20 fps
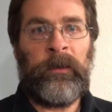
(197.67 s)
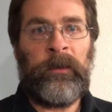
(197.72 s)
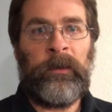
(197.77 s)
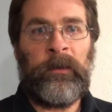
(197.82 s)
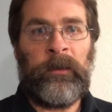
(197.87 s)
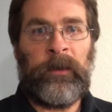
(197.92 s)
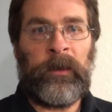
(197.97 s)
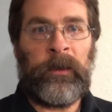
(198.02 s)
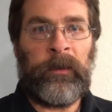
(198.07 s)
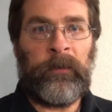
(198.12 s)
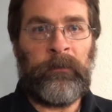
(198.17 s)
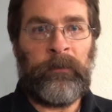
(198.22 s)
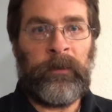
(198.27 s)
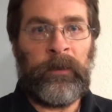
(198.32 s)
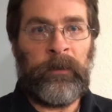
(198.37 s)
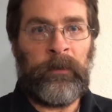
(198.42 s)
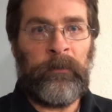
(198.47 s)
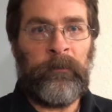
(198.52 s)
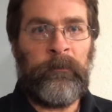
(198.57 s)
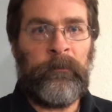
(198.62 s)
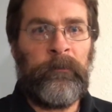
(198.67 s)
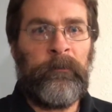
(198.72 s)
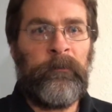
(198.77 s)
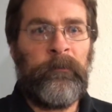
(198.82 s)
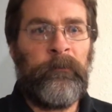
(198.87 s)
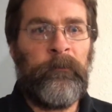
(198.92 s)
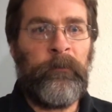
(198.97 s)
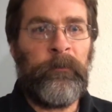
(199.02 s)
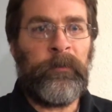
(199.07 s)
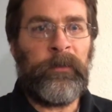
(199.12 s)
like I said,
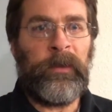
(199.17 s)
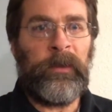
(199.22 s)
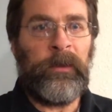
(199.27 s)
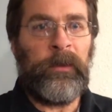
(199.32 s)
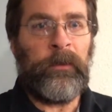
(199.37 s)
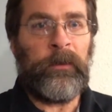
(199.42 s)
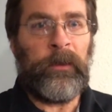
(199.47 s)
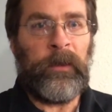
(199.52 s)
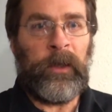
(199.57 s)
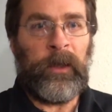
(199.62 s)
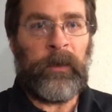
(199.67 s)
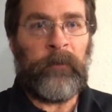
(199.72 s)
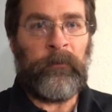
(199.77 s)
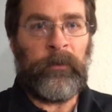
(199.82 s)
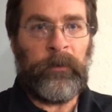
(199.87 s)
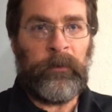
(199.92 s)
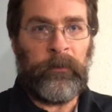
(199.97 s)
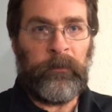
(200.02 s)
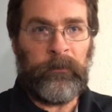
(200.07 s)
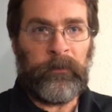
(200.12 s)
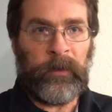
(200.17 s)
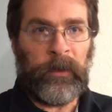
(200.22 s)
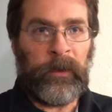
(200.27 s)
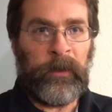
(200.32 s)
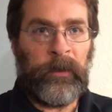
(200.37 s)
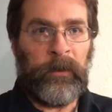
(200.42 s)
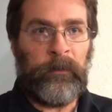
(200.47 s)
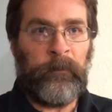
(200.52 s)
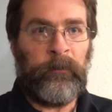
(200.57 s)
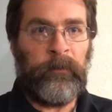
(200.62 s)
you can have all those
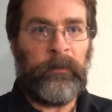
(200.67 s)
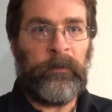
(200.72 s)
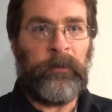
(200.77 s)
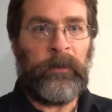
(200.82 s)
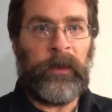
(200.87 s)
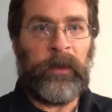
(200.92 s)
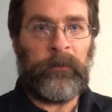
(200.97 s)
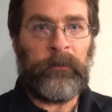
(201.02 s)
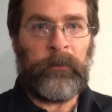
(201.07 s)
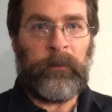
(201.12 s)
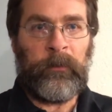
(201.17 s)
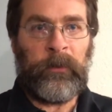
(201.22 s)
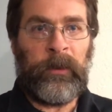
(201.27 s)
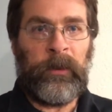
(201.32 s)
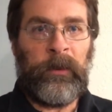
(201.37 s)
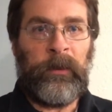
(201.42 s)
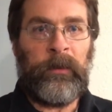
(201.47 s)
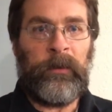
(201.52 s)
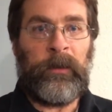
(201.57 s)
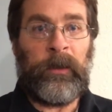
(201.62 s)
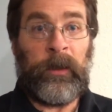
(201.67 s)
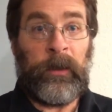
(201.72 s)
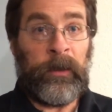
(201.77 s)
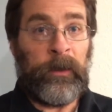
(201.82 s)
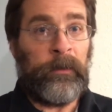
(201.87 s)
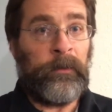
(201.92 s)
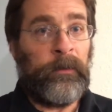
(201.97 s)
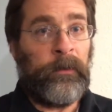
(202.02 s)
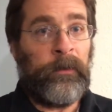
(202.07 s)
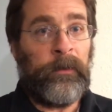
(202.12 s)
items, and that's great. I
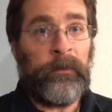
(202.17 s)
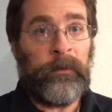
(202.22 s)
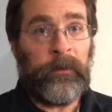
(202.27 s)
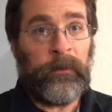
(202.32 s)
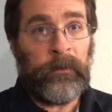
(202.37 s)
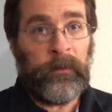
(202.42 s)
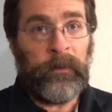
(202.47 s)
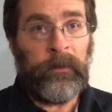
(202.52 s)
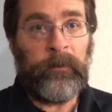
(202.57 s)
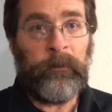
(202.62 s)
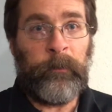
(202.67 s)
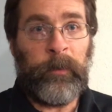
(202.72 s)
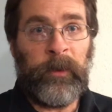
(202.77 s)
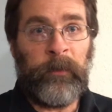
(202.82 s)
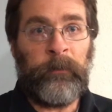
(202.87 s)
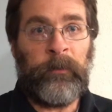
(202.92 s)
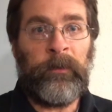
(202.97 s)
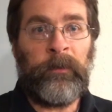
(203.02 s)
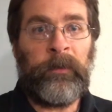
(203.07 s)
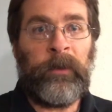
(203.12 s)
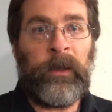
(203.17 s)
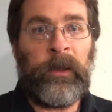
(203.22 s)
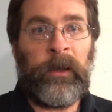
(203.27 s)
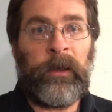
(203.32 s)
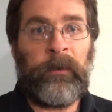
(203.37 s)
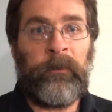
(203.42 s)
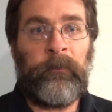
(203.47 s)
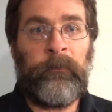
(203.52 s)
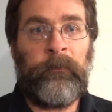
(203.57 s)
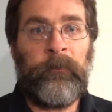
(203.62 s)
highly encourage people to
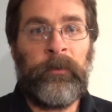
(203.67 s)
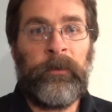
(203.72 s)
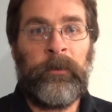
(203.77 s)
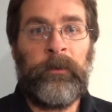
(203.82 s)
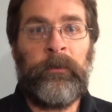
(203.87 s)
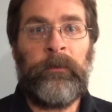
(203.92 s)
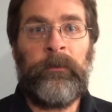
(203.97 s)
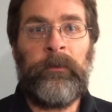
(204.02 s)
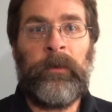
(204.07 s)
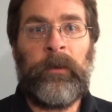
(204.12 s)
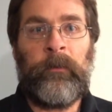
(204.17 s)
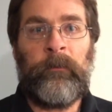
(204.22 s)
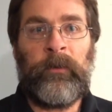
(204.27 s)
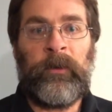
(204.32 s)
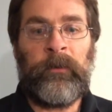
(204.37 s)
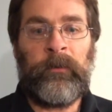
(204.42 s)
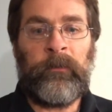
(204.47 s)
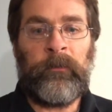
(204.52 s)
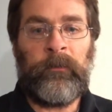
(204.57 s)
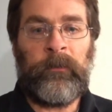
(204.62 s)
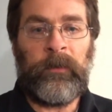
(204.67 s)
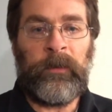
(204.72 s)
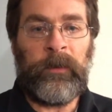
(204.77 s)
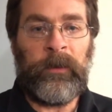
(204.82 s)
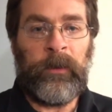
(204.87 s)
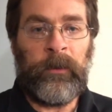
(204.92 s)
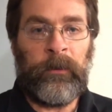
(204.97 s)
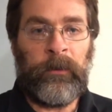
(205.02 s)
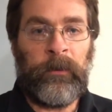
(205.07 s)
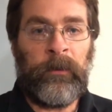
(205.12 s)
have good emergency
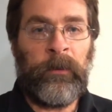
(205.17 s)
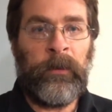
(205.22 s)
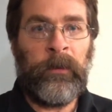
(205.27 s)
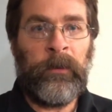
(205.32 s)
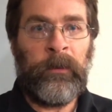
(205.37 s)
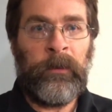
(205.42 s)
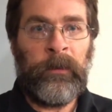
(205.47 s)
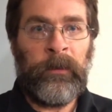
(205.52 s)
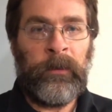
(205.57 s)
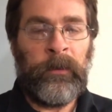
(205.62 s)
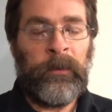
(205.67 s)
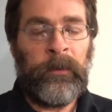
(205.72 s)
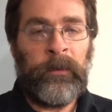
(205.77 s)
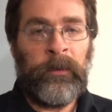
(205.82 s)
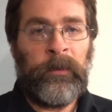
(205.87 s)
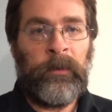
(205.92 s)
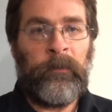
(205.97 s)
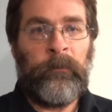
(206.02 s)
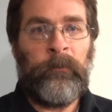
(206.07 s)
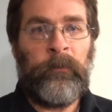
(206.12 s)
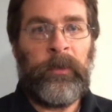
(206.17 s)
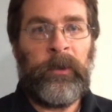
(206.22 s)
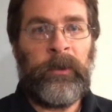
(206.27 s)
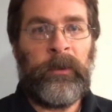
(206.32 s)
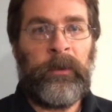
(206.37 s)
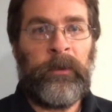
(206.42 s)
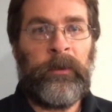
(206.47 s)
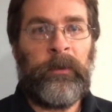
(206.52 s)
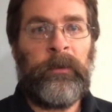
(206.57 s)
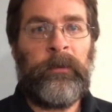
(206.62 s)
gear,
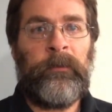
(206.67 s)
but